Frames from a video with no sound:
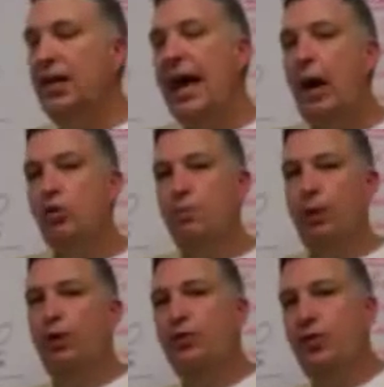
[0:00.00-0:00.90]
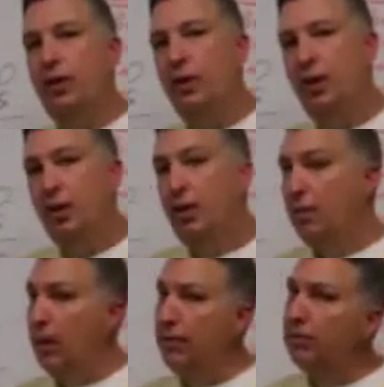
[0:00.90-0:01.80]
in-house person,
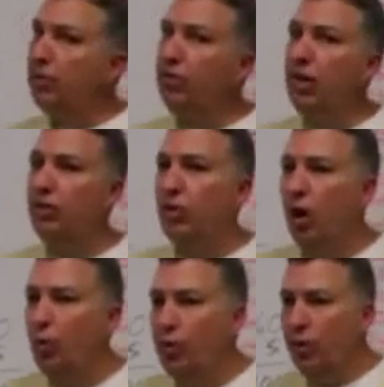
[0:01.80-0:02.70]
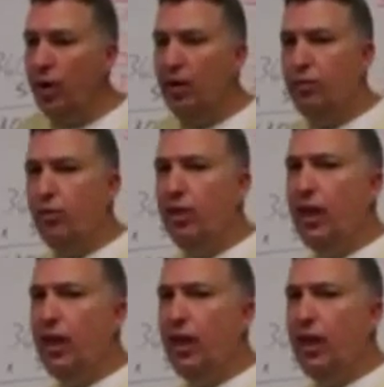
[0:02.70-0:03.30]
maybe it's a CSR where they're on a certain